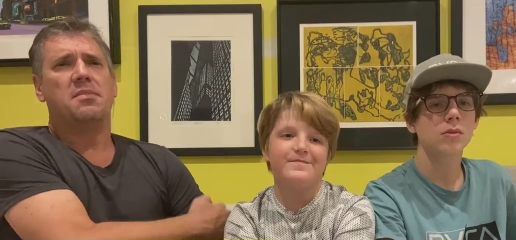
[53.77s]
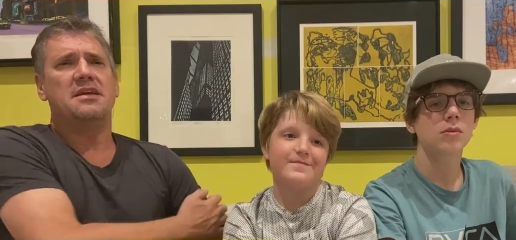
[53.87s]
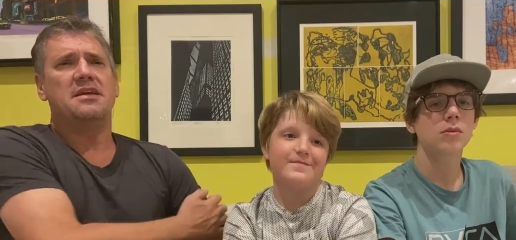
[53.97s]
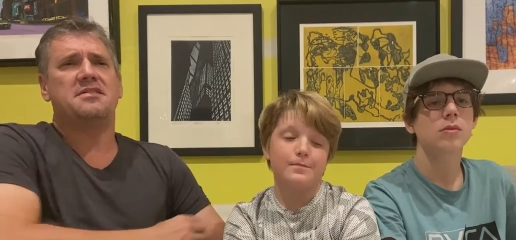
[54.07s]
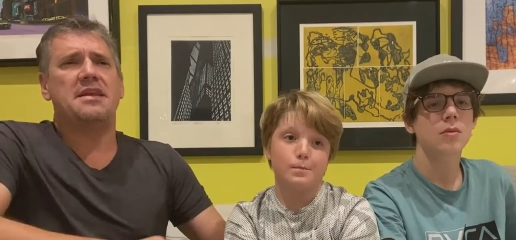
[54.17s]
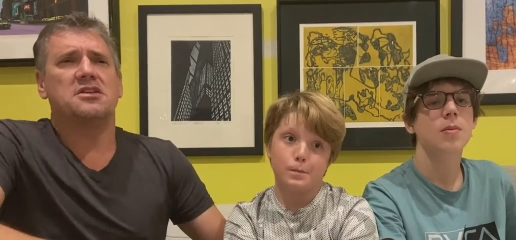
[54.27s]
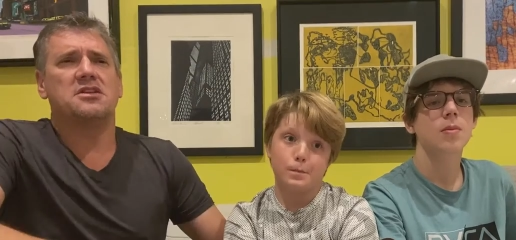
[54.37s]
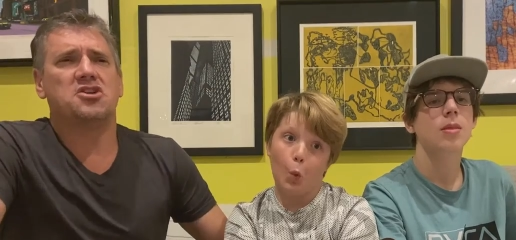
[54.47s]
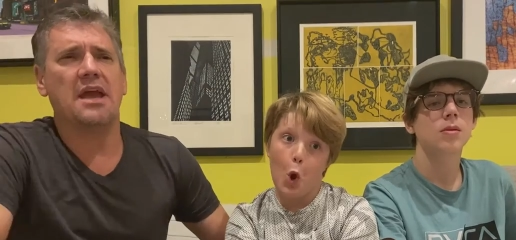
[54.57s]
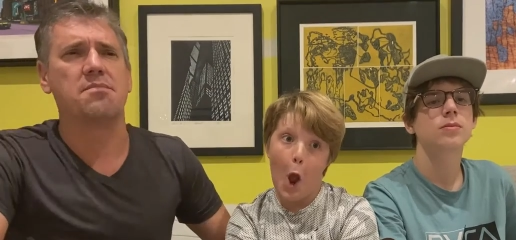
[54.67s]
Speaker 1: Please send a
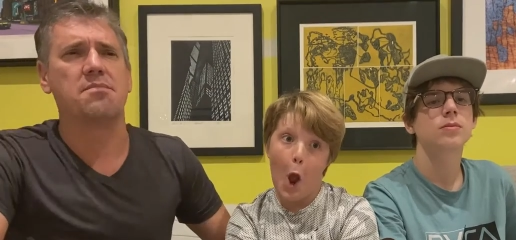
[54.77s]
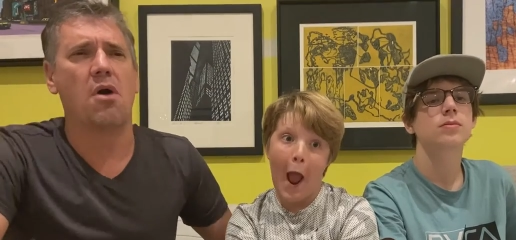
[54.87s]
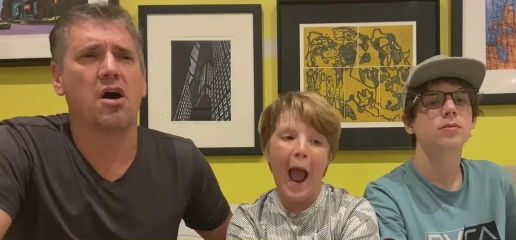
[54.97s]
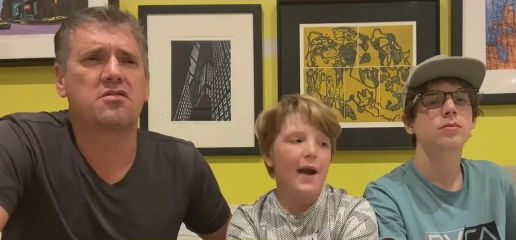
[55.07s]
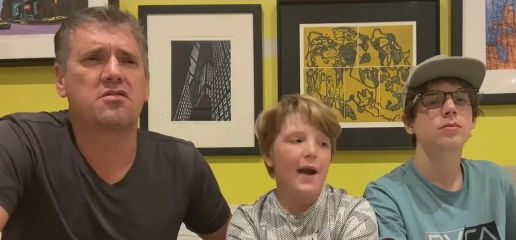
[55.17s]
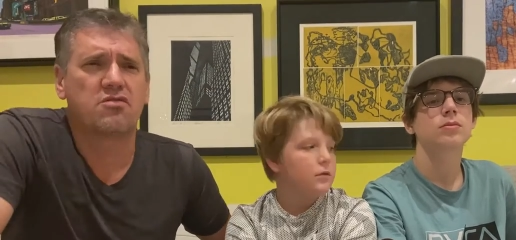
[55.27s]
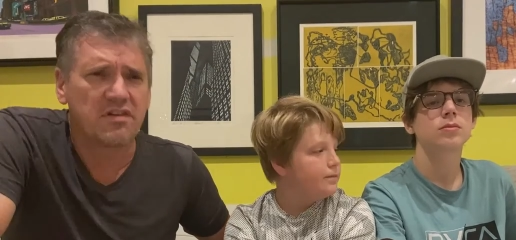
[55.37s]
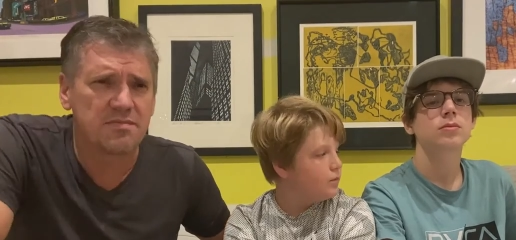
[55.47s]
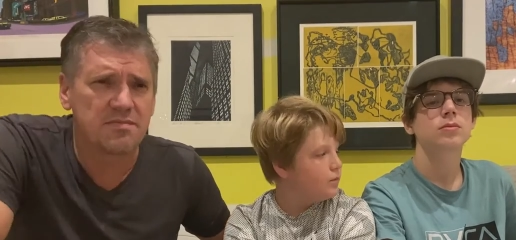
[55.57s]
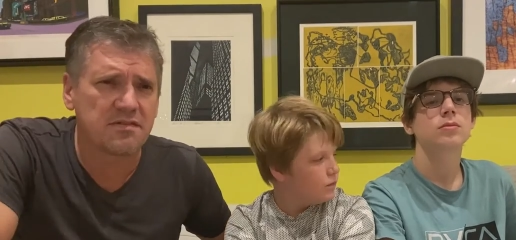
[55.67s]
check marked
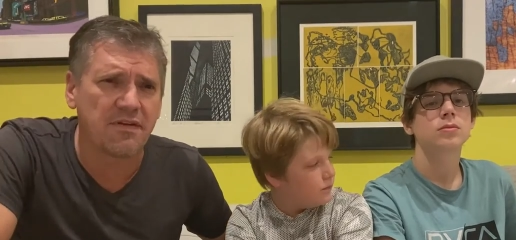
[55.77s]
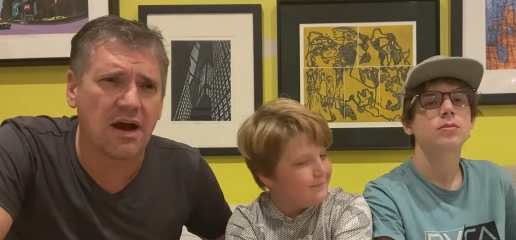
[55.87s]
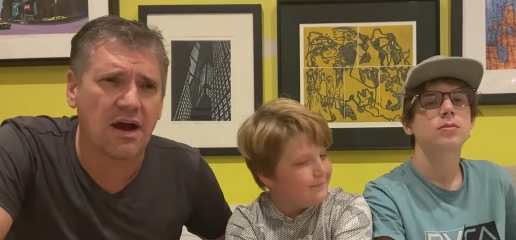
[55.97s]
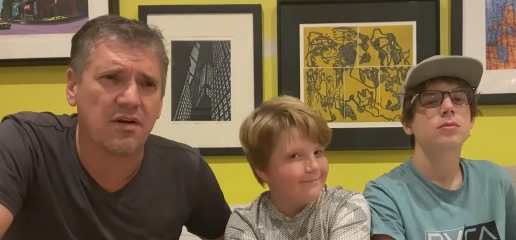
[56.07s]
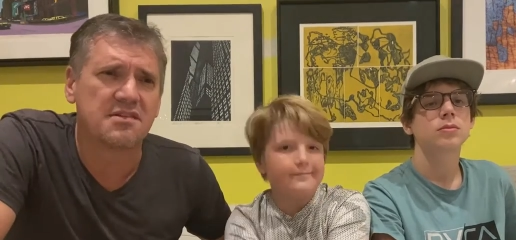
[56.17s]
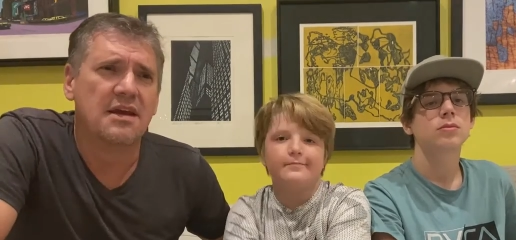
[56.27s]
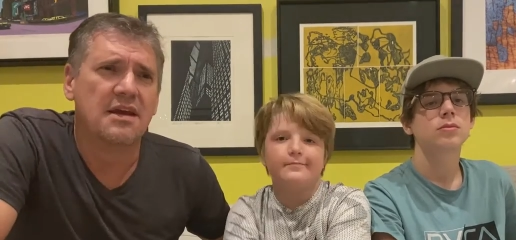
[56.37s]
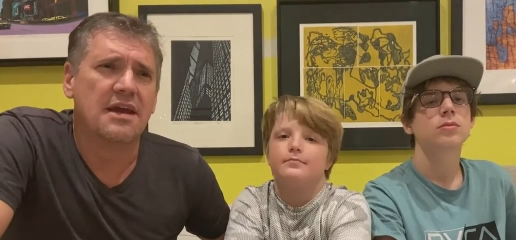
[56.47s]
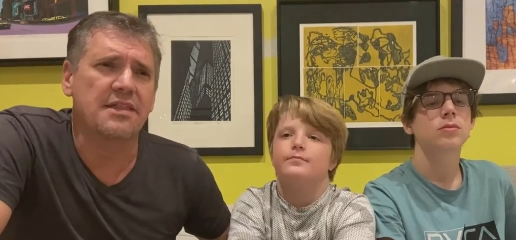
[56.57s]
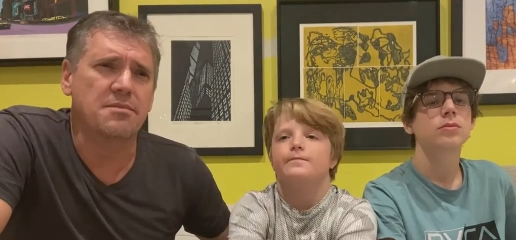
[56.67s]
Christmas flowers
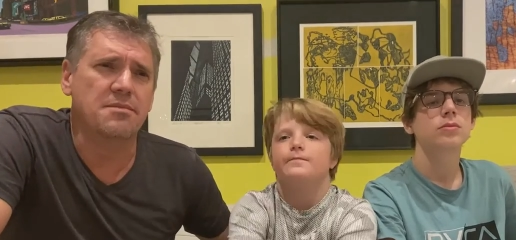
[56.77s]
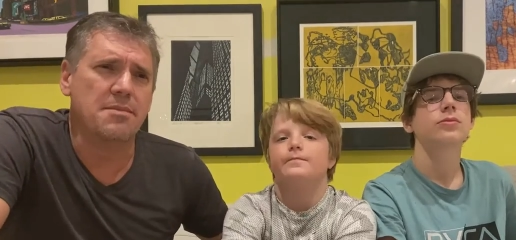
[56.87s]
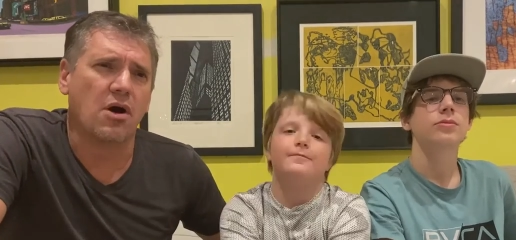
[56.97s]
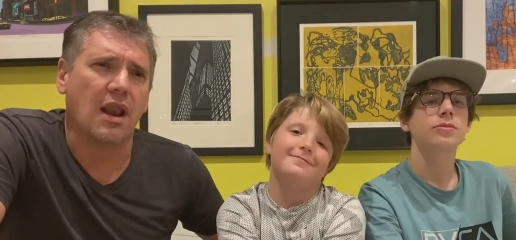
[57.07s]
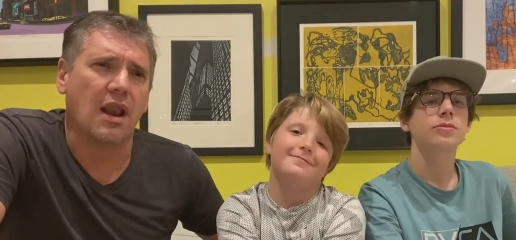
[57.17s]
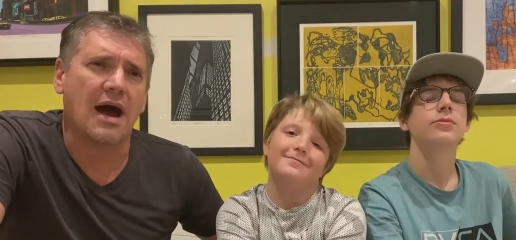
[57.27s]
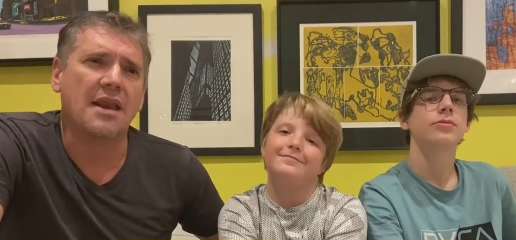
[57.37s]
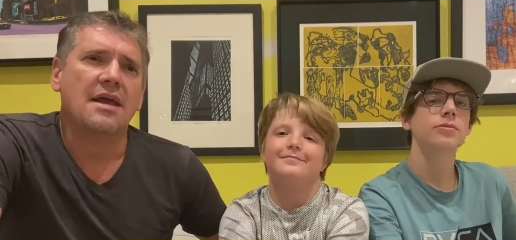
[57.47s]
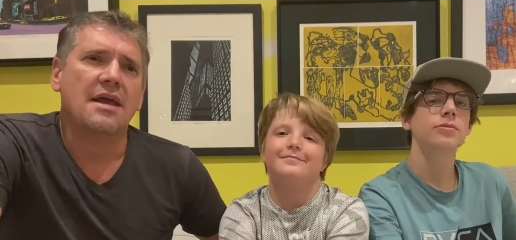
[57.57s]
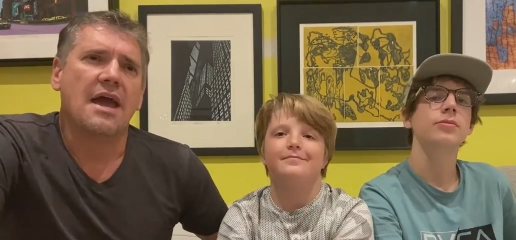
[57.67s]
in the memo
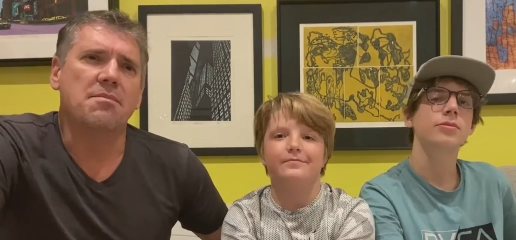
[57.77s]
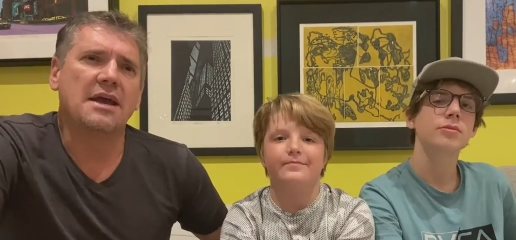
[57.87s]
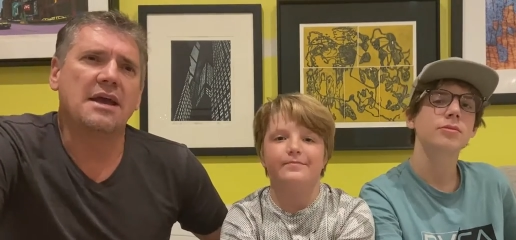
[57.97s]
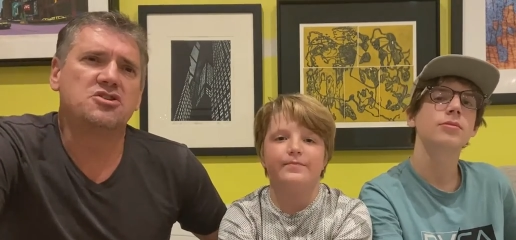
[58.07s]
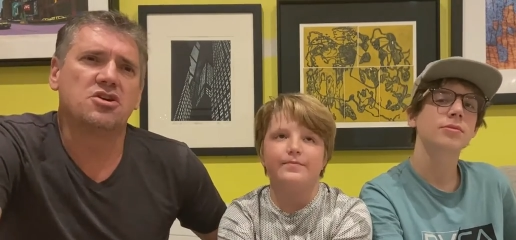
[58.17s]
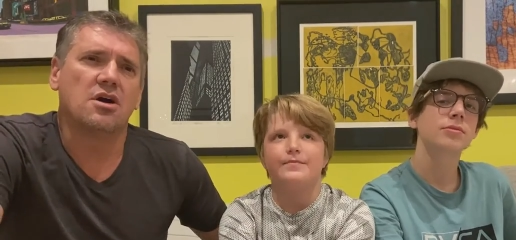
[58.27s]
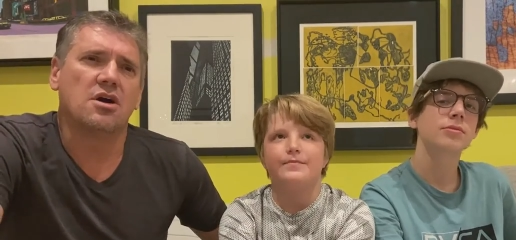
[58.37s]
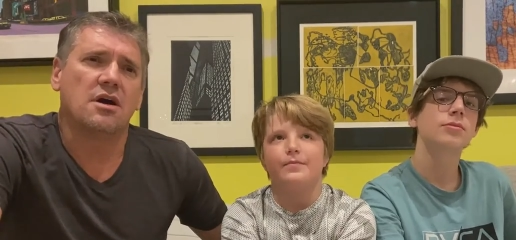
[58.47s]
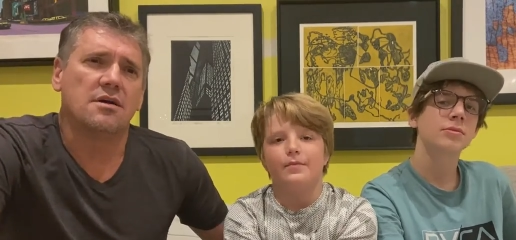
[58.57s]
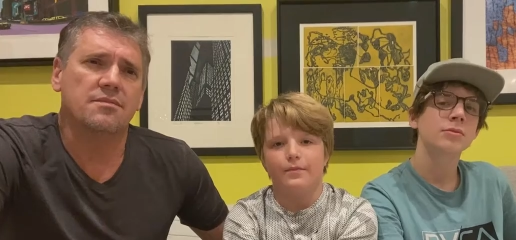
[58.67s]
line and make
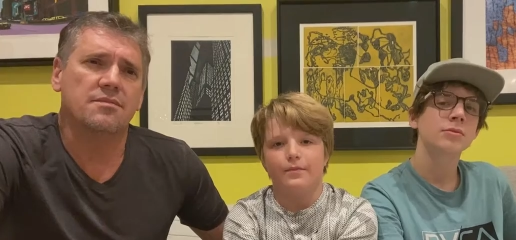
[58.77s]
sure